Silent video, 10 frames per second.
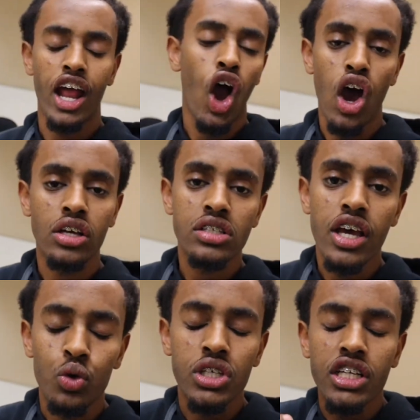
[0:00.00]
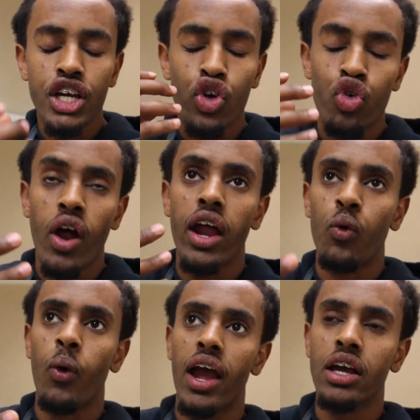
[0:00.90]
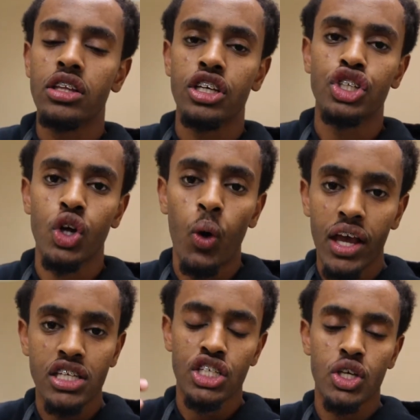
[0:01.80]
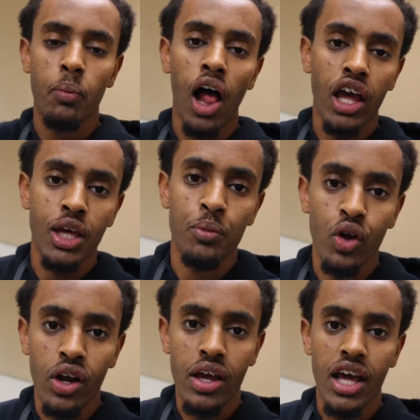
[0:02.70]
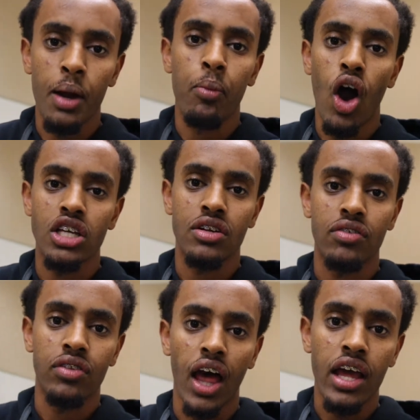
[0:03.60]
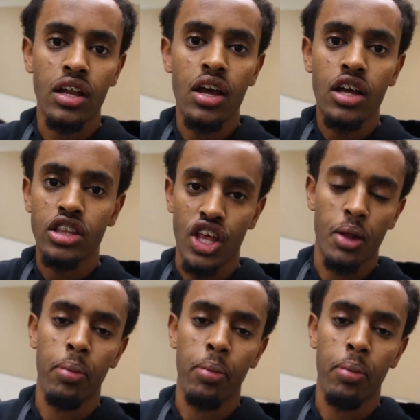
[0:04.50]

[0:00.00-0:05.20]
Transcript: And honestly, it was such a great way to showcase the Somali community in a positive light to the